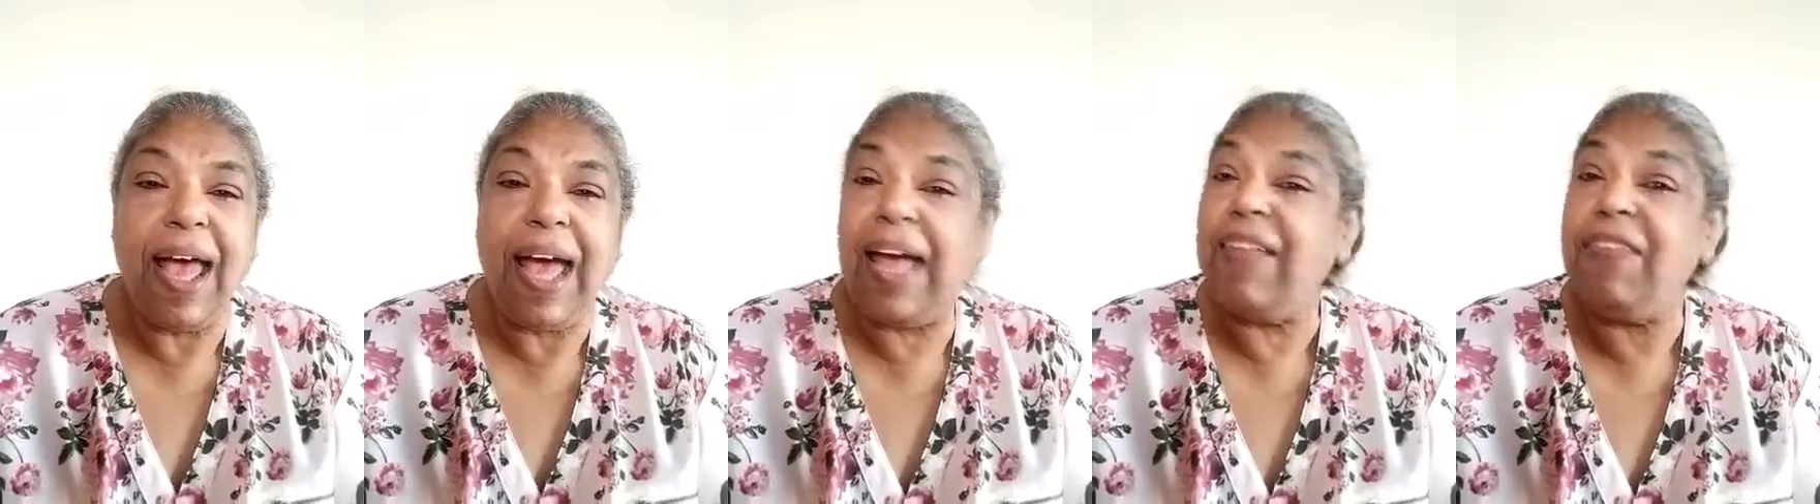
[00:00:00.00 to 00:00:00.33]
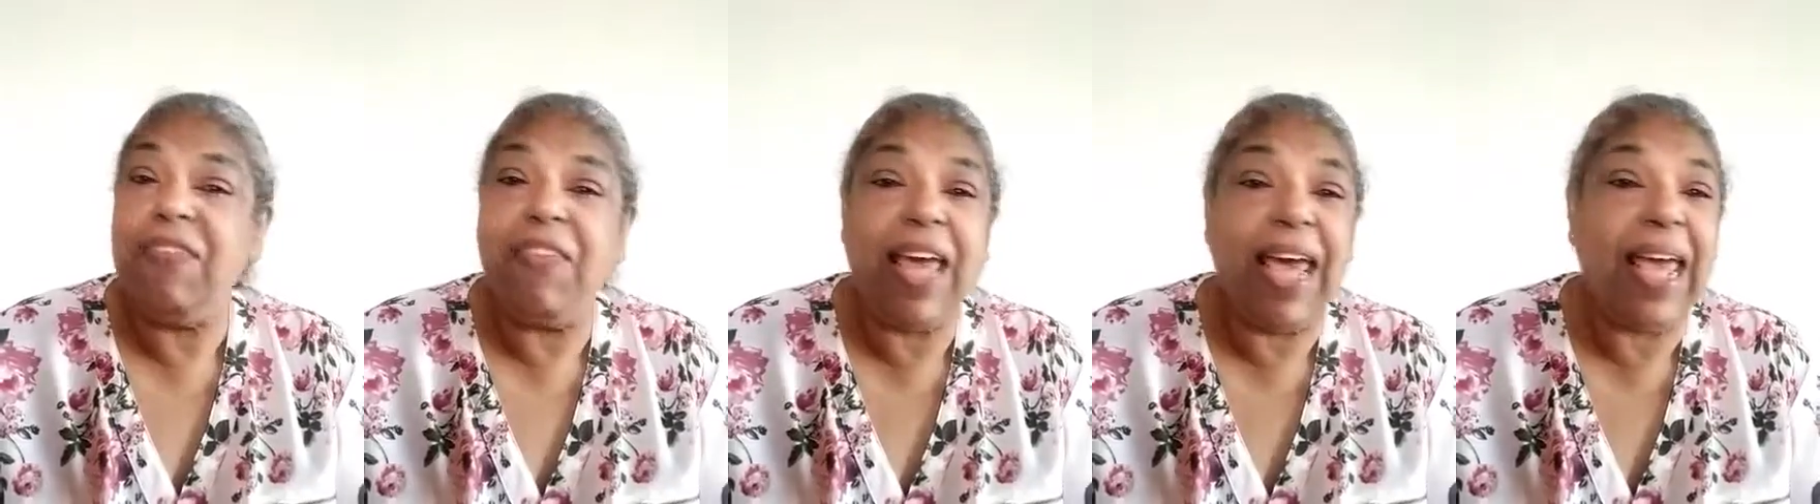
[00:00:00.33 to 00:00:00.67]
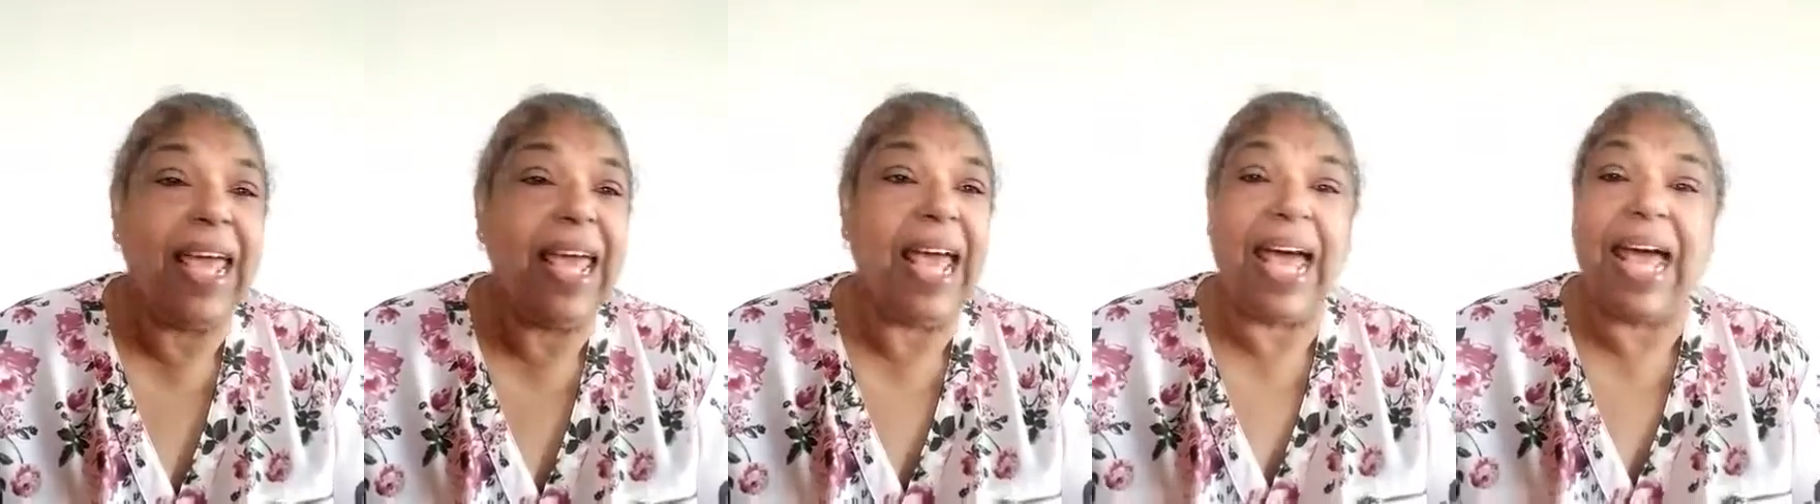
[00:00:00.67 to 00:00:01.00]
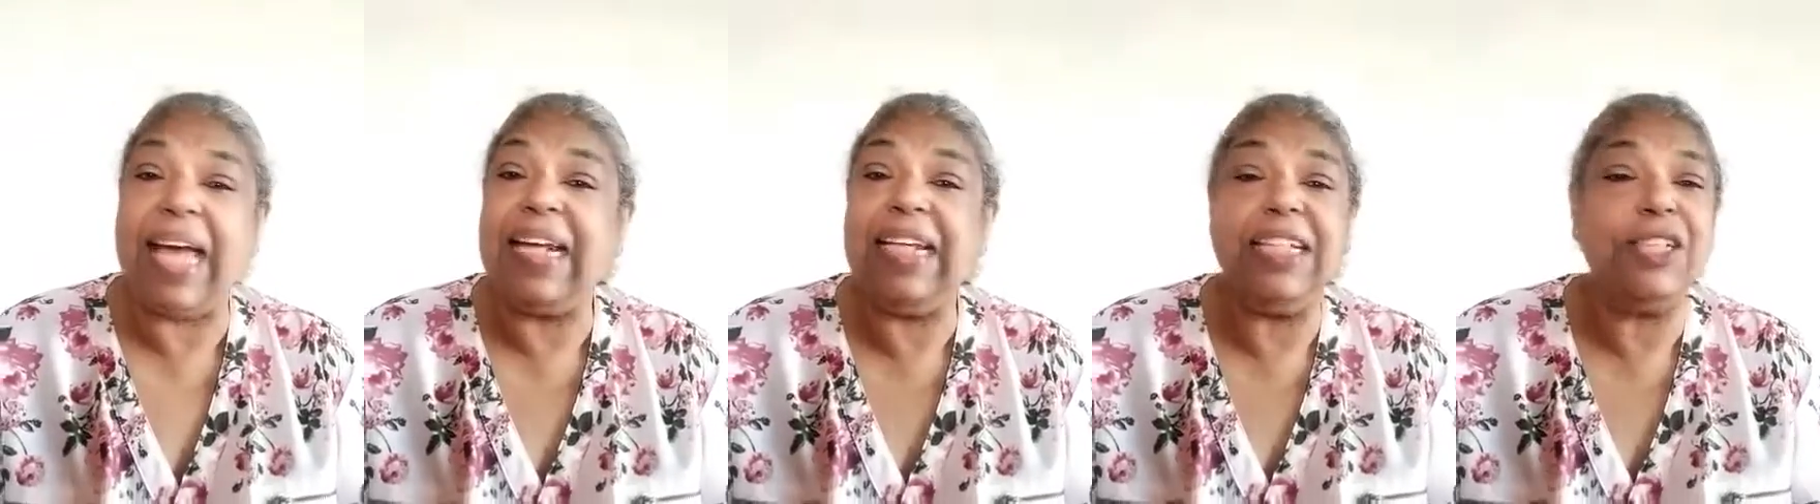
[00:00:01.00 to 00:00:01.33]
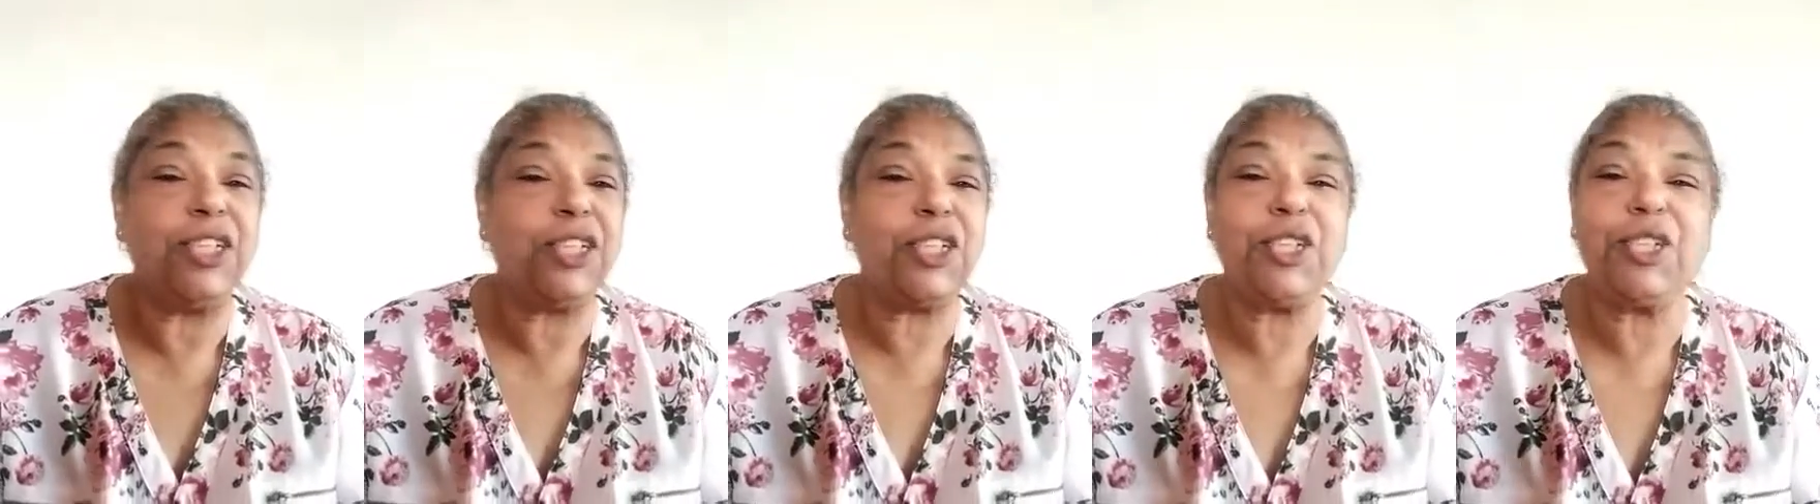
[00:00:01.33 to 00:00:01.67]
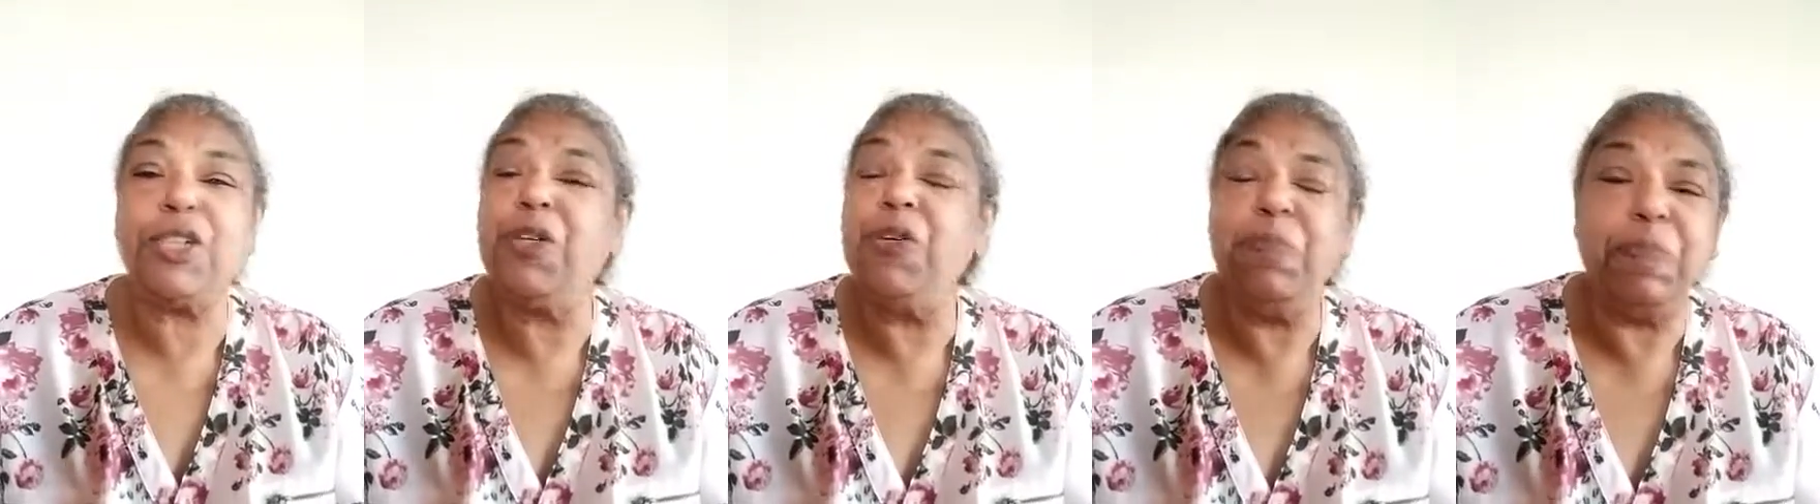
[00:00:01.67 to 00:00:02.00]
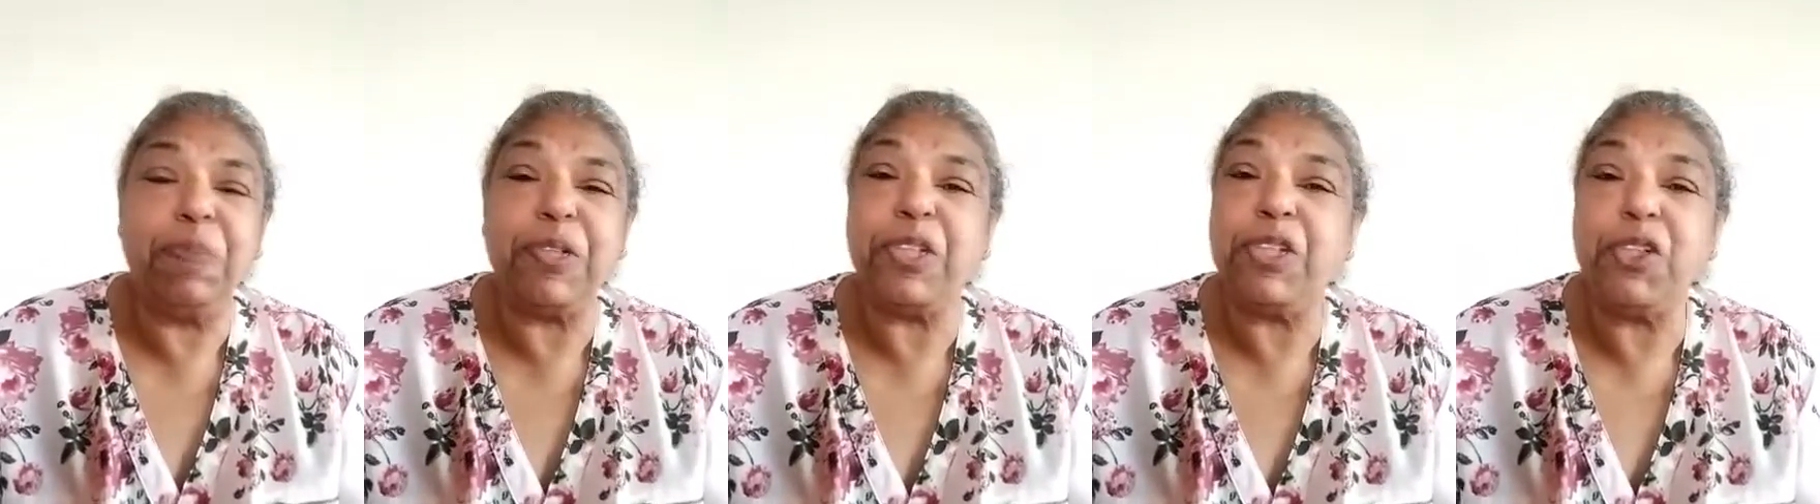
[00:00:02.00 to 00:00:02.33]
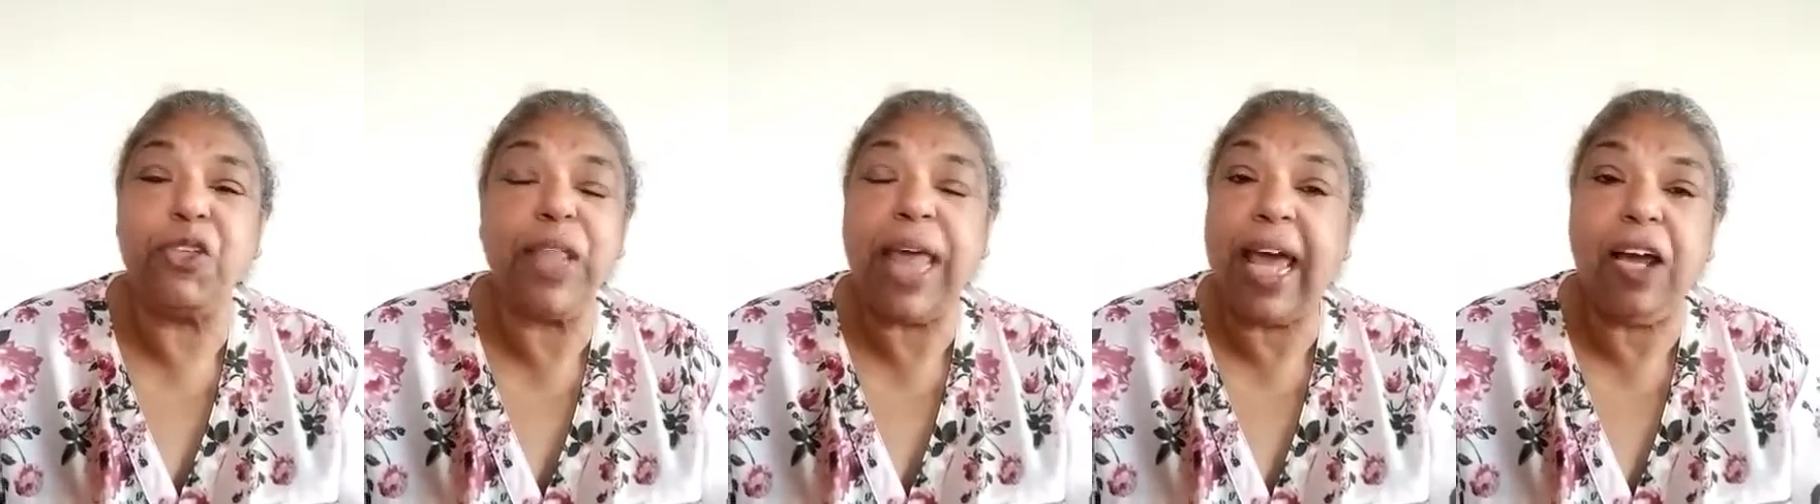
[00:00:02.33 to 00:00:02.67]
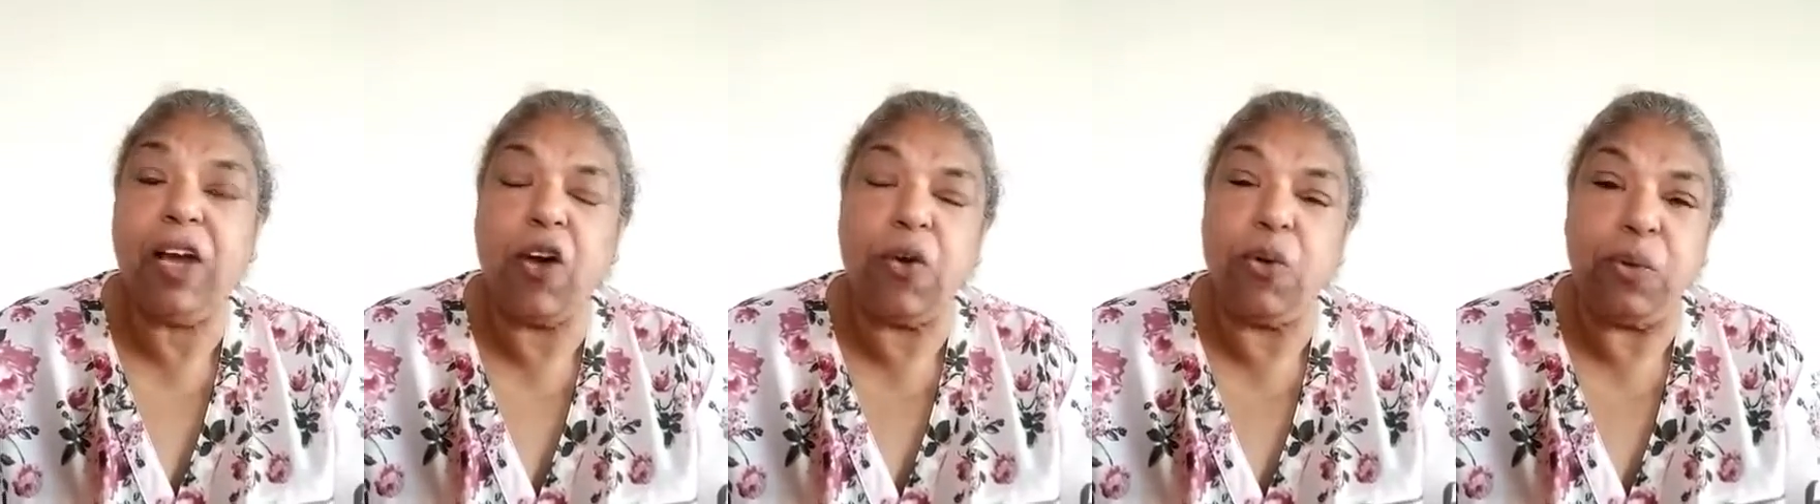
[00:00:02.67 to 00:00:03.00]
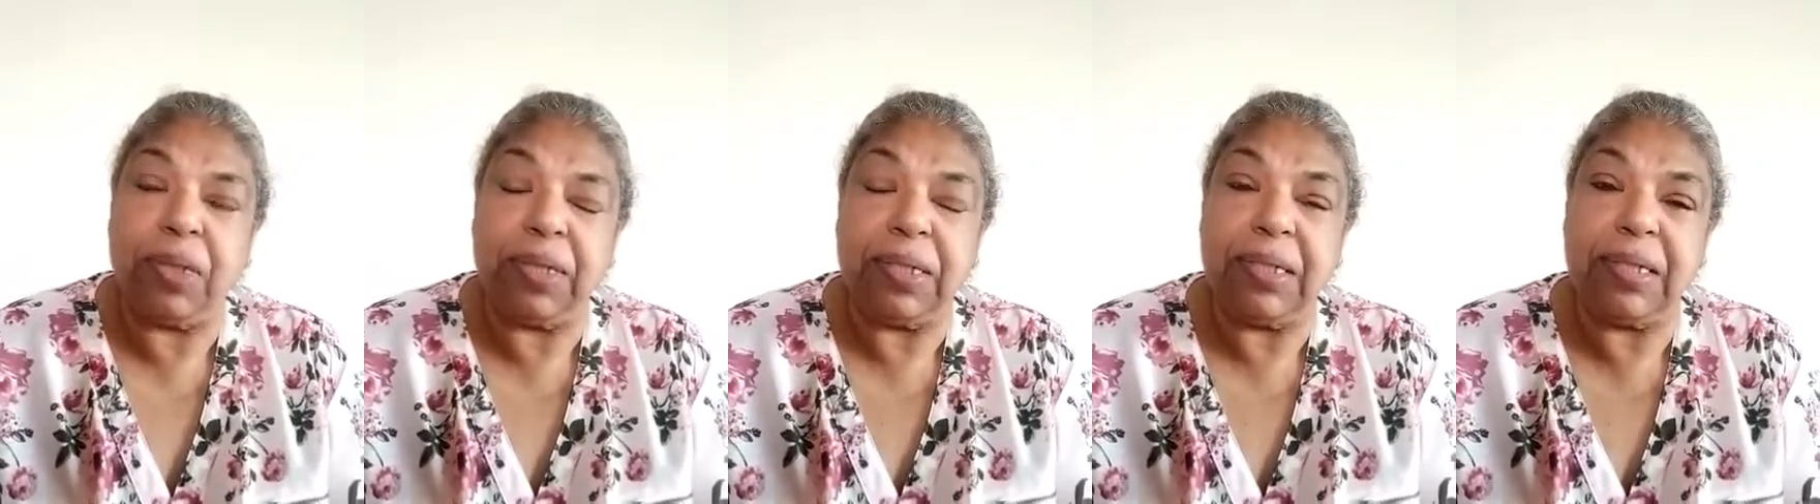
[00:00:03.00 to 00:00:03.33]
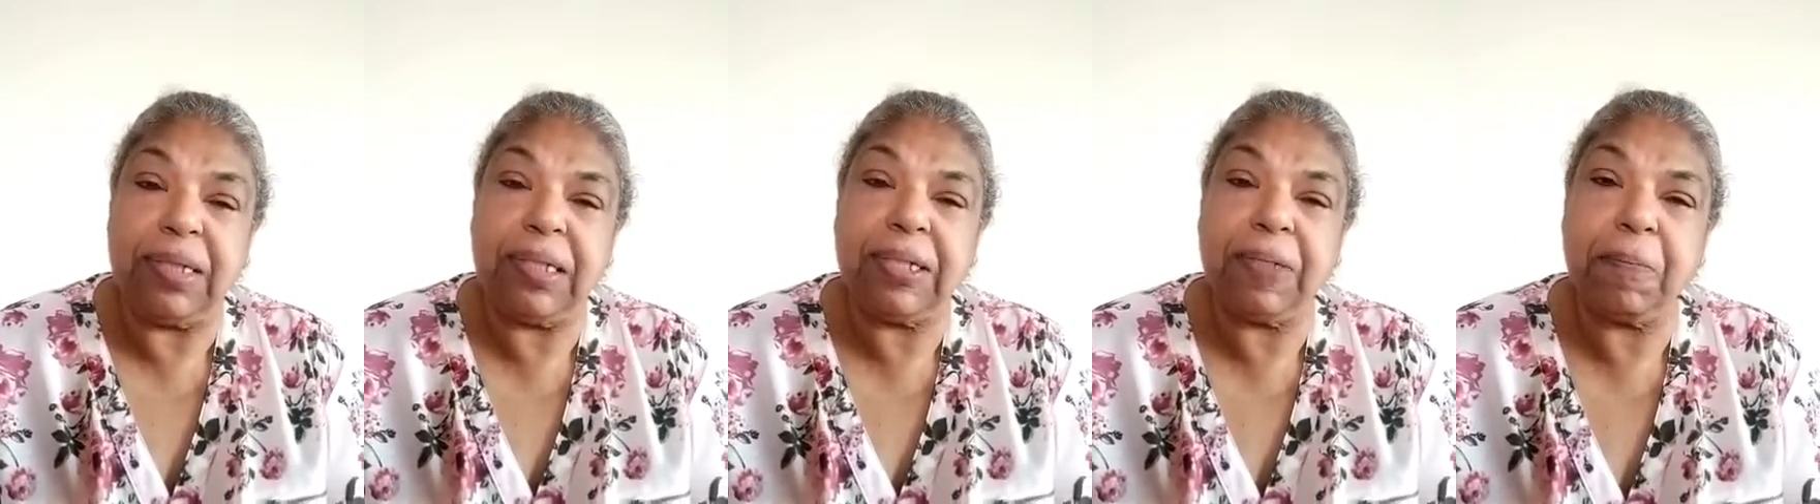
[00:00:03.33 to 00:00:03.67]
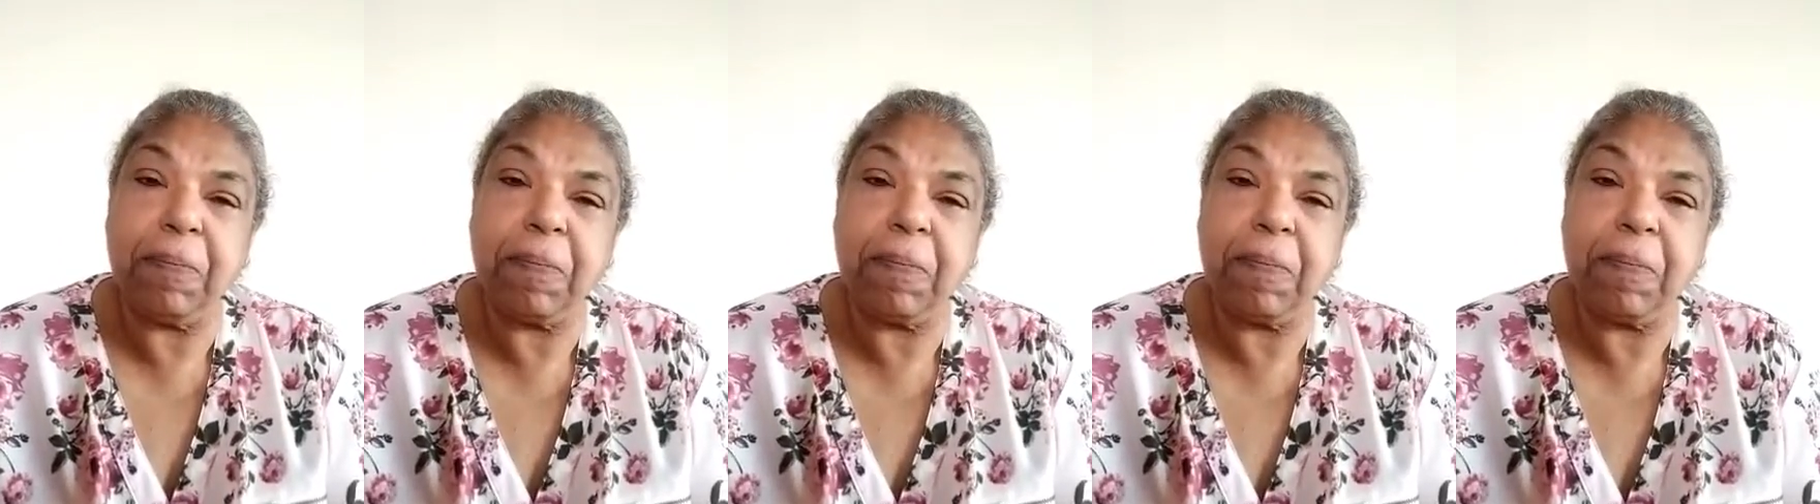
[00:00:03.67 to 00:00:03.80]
And they added scoops to their cones.